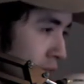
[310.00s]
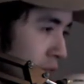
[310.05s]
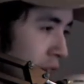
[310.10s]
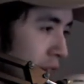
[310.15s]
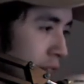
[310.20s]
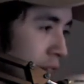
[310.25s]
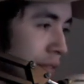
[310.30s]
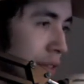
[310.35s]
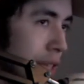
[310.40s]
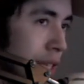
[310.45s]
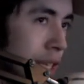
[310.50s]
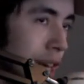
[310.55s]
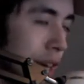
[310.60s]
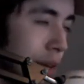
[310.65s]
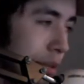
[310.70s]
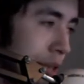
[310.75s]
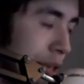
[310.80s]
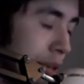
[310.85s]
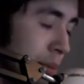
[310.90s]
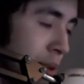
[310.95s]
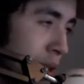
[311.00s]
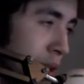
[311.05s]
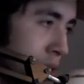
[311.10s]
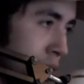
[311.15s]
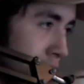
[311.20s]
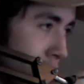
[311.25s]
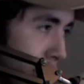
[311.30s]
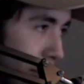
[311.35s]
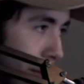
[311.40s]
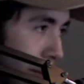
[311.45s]
I left the sandwich, bro,
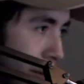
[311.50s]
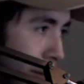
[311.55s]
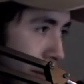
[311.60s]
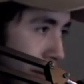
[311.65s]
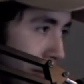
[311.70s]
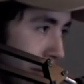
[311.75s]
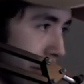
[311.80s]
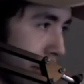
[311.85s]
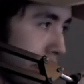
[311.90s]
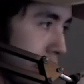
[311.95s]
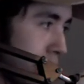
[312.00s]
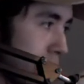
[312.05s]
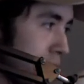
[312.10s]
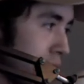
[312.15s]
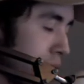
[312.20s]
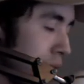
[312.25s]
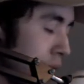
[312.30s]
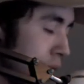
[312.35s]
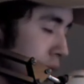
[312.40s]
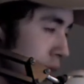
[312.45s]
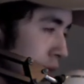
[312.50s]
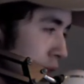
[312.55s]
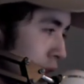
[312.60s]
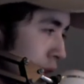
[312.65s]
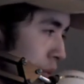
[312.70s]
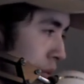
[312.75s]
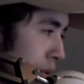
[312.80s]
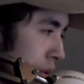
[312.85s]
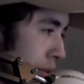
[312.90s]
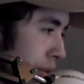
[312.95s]
and
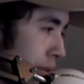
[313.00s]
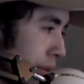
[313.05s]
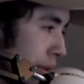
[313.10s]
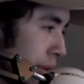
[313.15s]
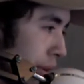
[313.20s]
what is it?